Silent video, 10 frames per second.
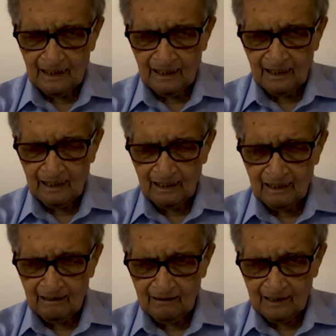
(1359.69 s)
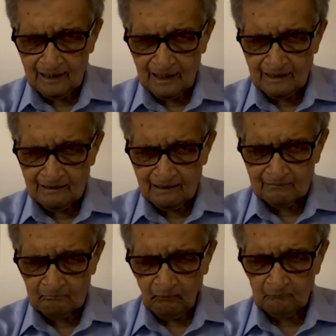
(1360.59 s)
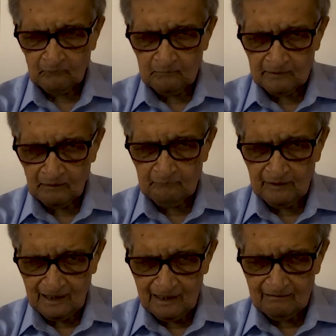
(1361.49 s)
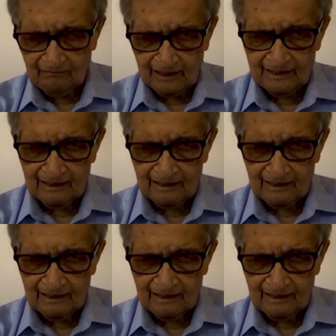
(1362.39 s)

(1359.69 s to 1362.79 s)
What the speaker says: uh, India's problems have been easy